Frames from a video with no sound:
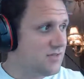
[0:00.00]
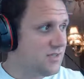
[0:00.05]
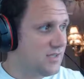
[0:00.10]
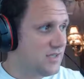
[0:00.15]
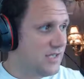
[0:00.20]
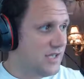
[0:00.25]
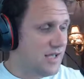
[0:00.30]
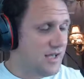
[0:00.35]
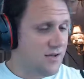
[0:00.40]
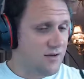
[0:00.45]
Like,
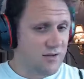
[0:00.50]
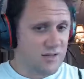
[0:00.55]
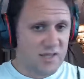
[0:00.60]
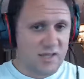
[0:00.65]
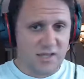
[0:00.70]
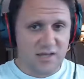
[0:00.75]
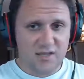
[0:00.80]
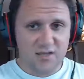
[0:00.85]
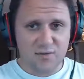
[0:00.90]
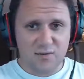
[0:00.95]
how
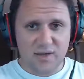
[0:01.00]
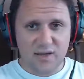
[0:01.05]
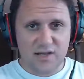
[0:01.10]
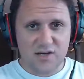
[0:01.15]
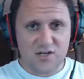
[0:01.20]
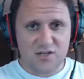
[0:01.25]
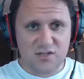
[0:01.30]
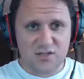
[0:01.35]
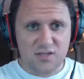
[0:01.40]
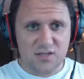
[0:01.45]
can you
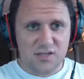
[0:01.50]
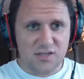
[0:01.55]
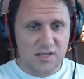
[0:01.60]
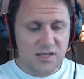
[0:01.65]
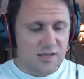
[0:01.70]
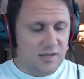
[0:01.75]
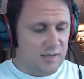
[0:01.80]
actually